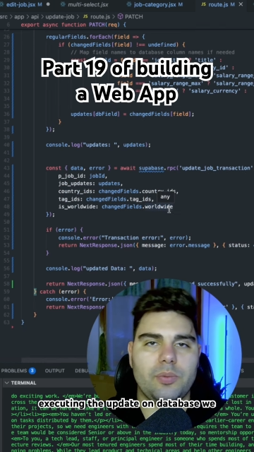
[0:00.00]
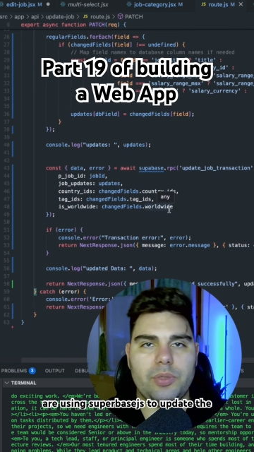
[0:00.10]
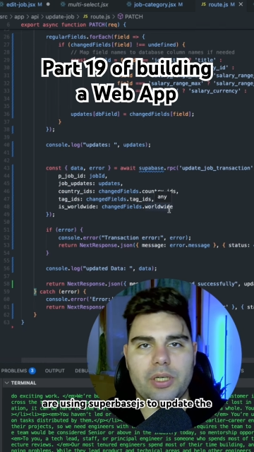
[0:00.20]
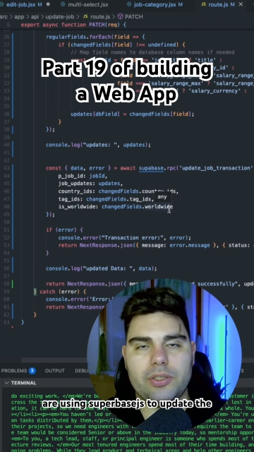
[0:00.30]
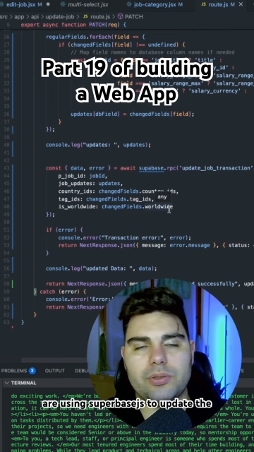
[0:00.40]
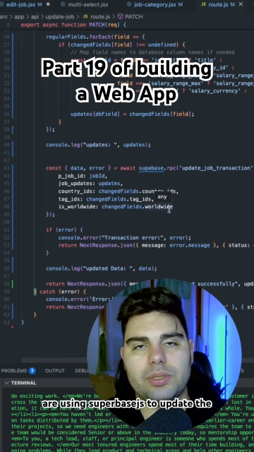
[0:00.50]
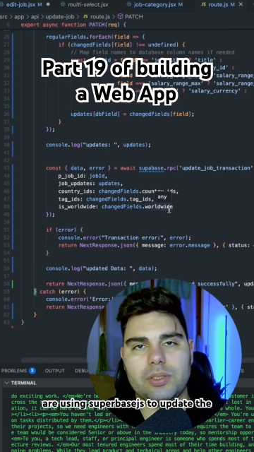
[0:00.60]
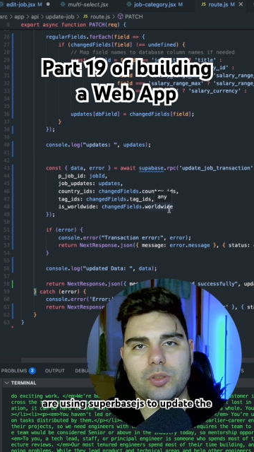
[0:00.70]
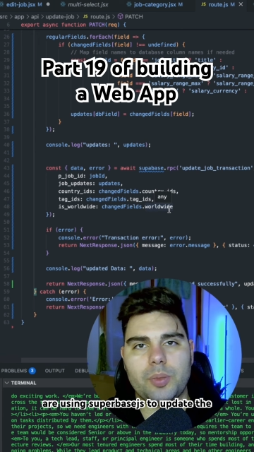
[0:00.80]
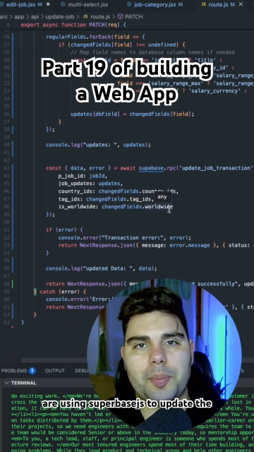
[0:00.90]
We are using
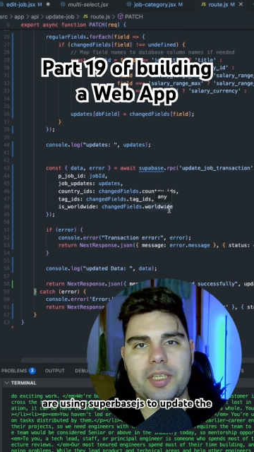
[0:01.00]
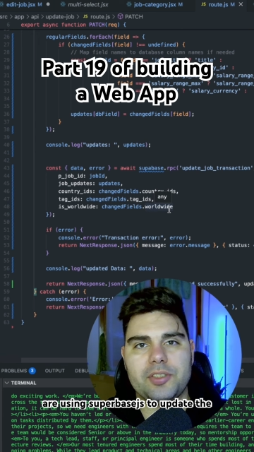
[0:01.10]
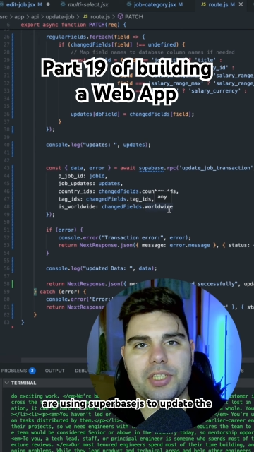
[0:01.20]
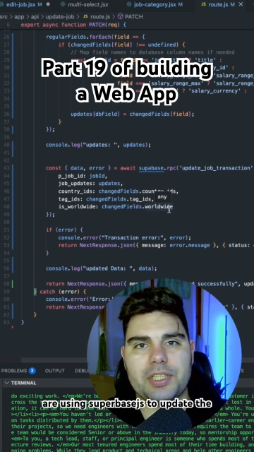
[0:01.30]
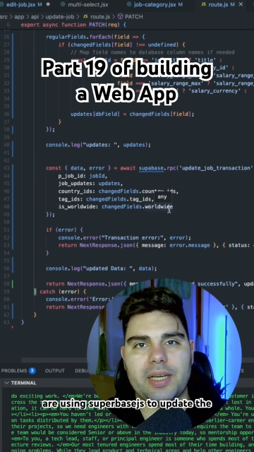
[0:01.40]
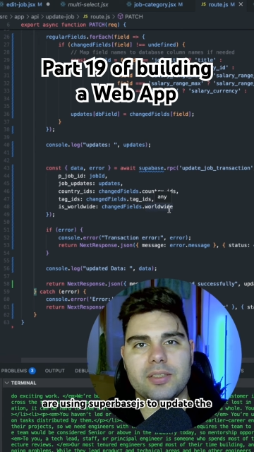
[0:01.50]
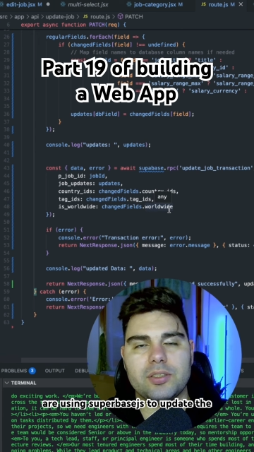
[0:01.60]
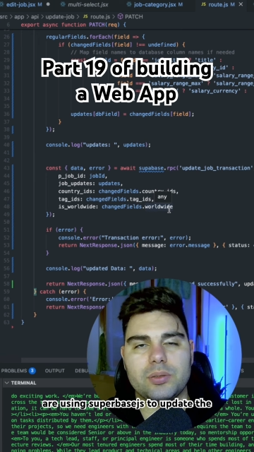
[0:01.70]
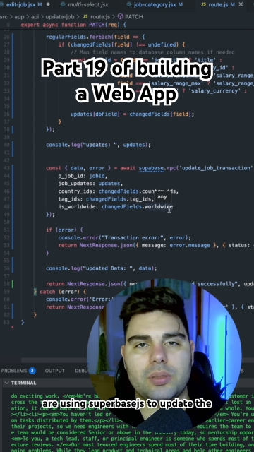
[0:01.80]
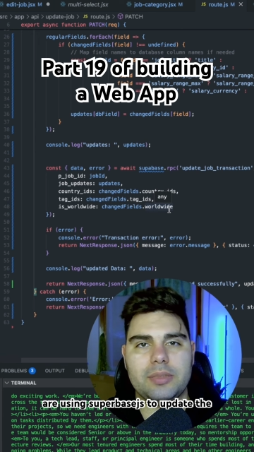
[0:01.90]
Supabase.js to
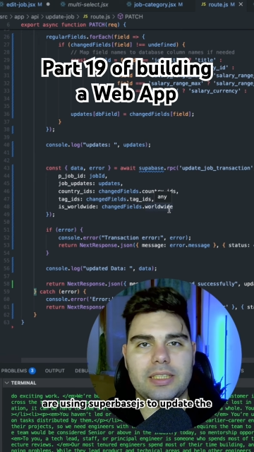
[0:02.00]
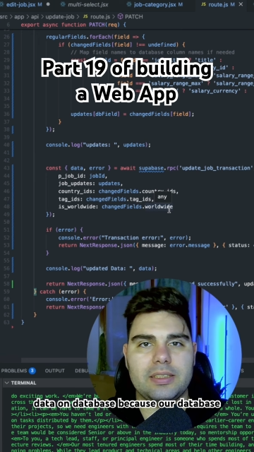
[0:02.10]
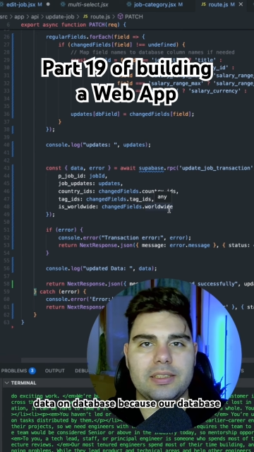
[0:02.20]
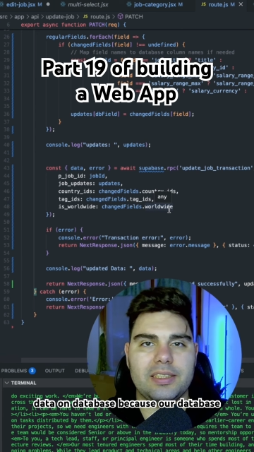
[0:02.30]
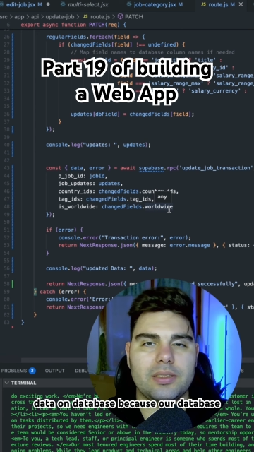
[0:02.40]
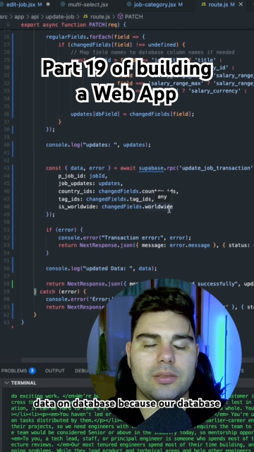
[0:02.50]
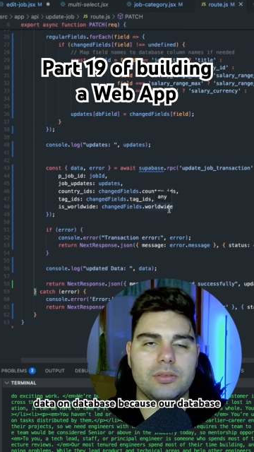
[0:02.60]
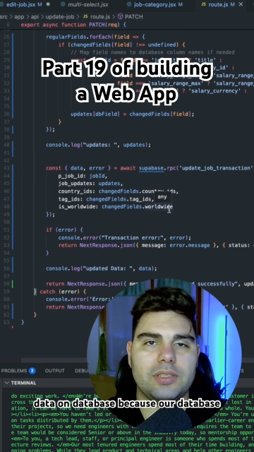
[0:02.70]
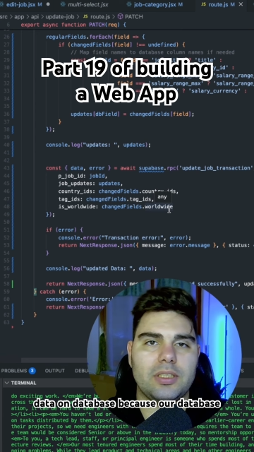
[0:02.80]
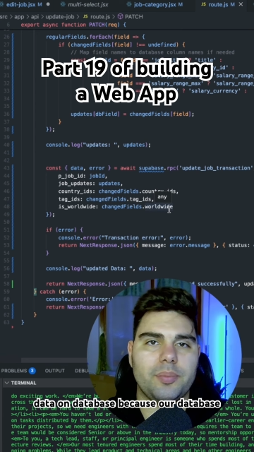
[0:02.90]
update the data on
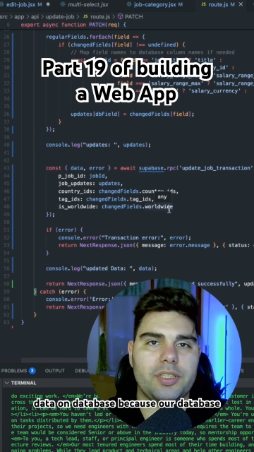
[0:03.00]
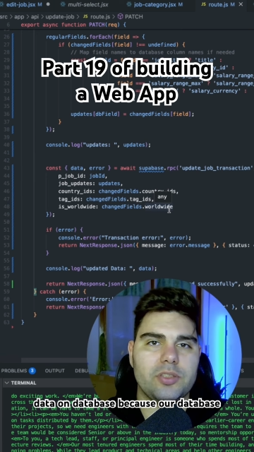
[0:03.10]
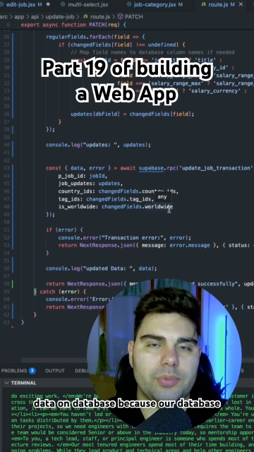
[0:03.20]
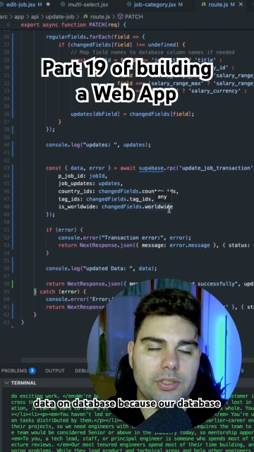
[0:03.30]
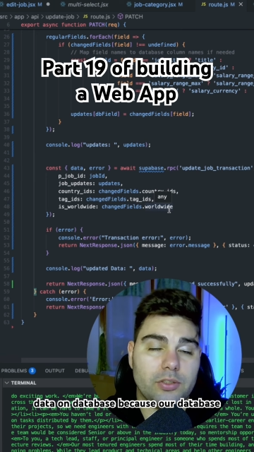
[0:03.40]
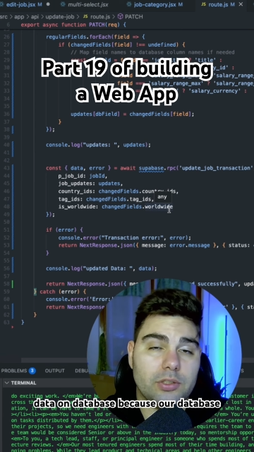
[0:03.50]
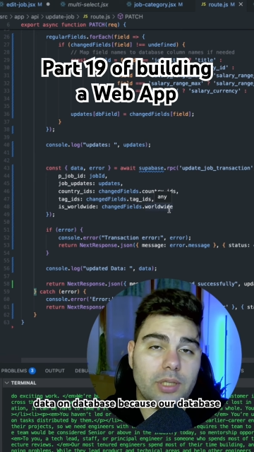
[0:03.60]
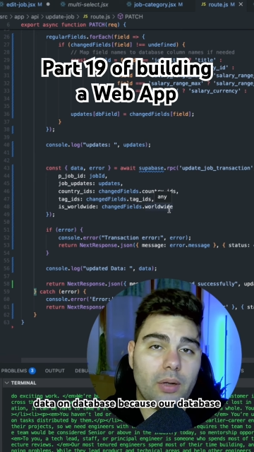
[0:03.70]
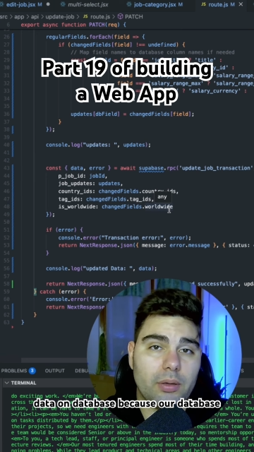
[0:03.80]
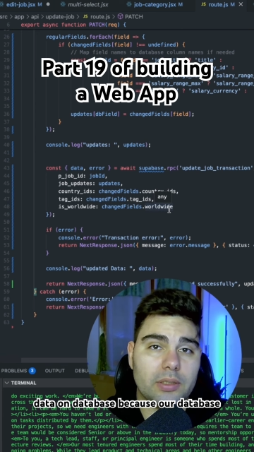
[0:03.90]
database because
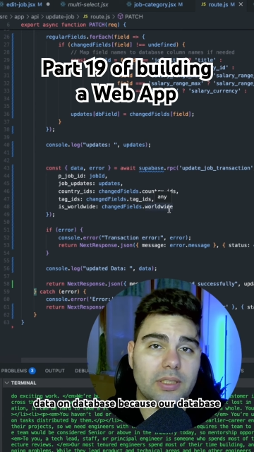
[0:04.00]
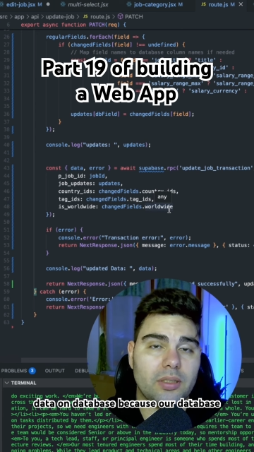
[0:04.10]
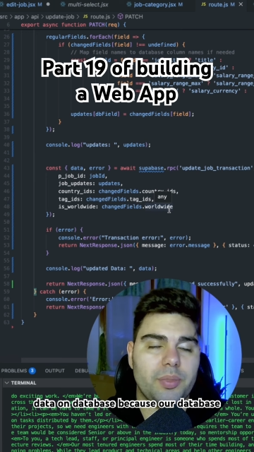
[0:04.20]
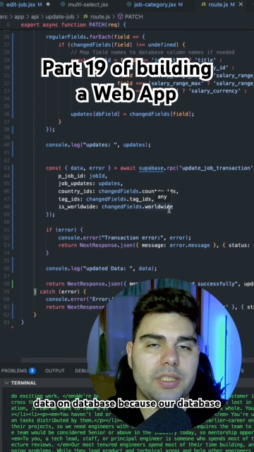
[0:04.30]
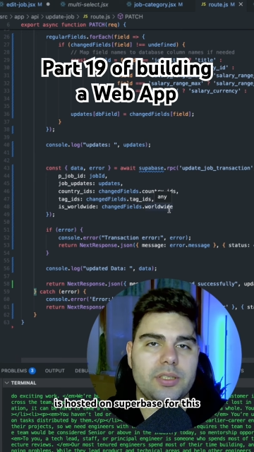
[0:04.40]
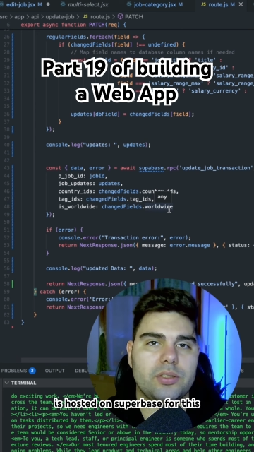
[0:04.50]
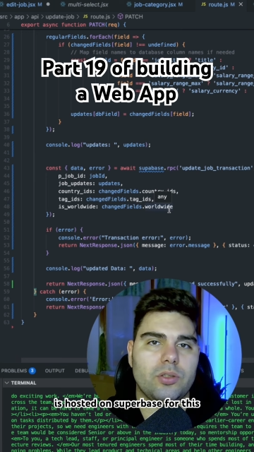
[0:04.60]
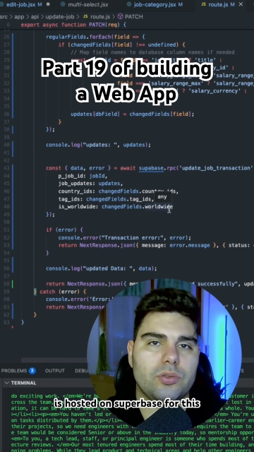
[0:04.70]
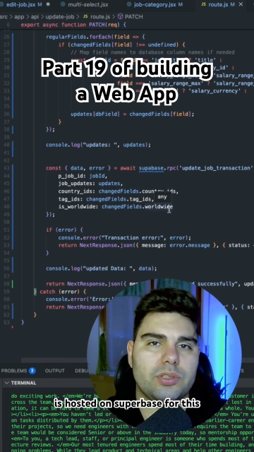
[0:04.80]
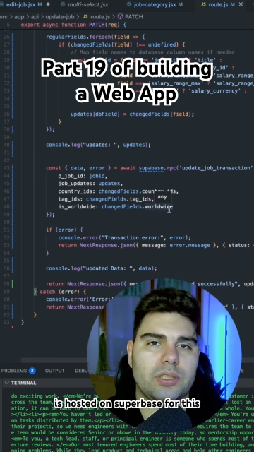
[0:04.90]
our database is
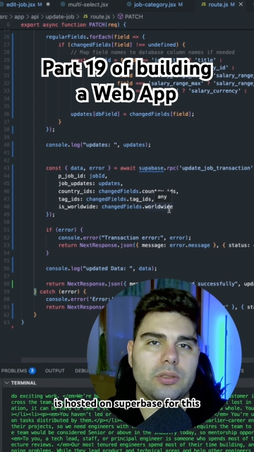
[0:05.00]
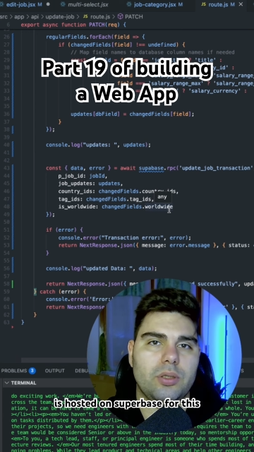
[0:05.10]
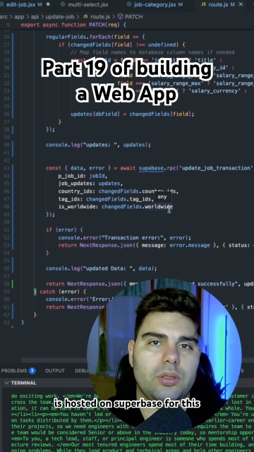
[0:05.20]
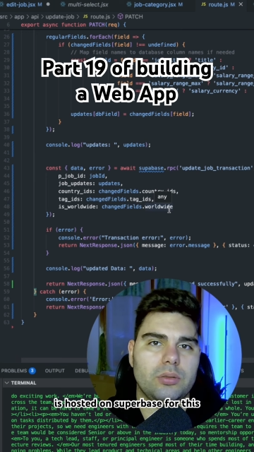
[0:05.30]
hosted on